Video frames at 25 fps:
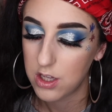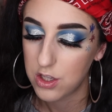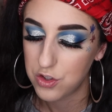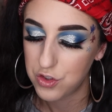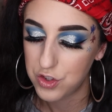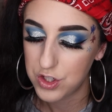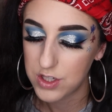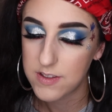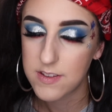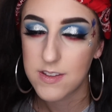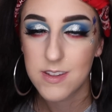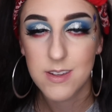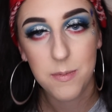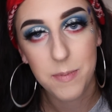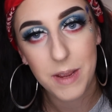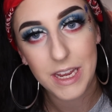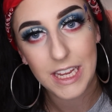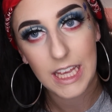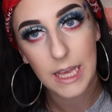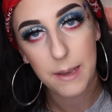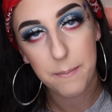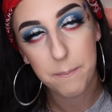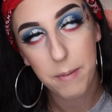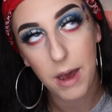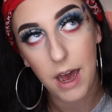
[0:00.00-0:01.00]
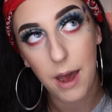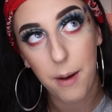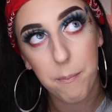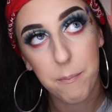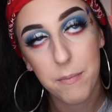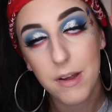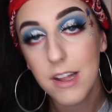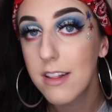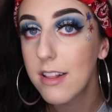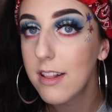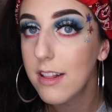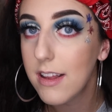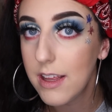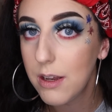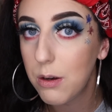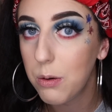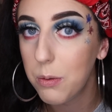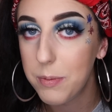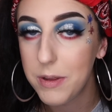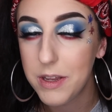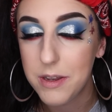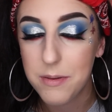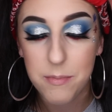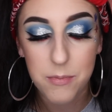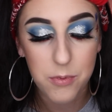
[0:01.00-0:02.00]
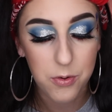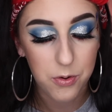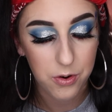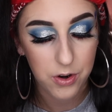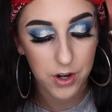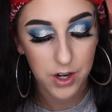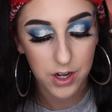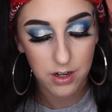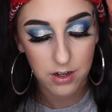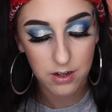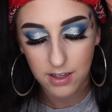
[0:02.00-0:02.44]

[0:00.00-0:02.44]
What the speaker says: just to make it pop a little bit more.